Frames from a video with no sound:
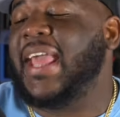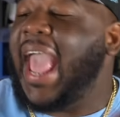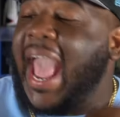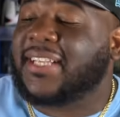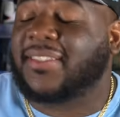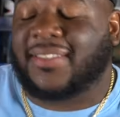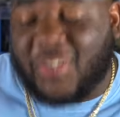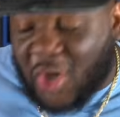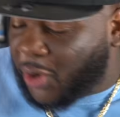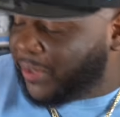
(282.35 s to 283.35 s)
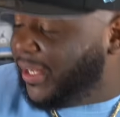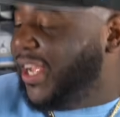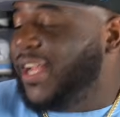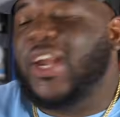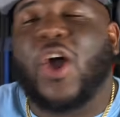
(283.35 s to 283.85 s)
It actually, you know,
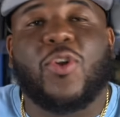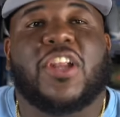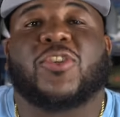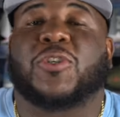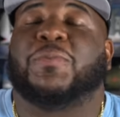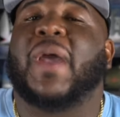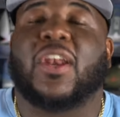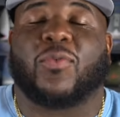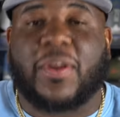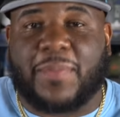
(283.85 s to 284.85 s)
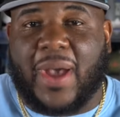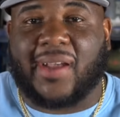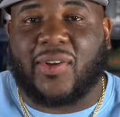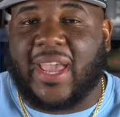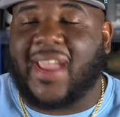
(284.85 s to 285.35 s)
no disrespect to
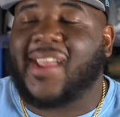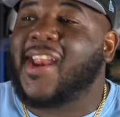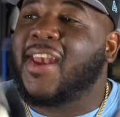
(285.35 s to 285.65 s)
Reebok, okay?